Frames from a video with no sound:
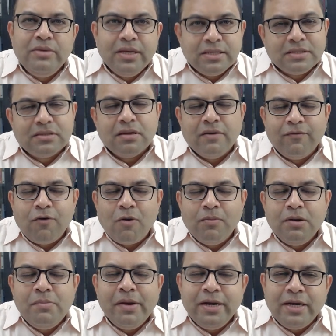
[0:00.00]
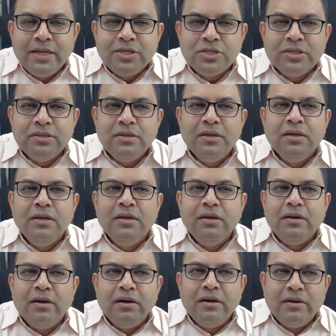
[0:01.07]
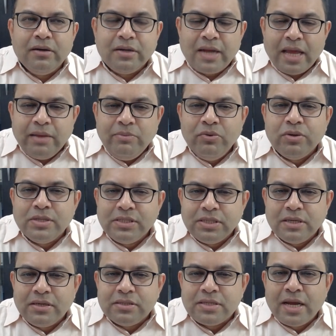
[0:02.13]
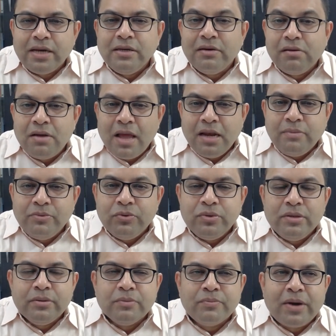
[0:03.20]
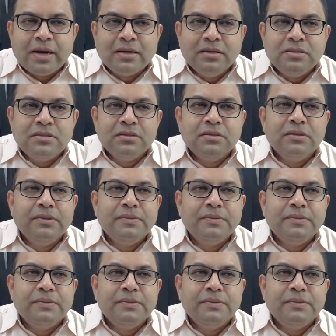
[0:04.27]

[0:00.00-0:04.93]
Yes, a formal meditation, a time you can set aside, it will help you in your practice.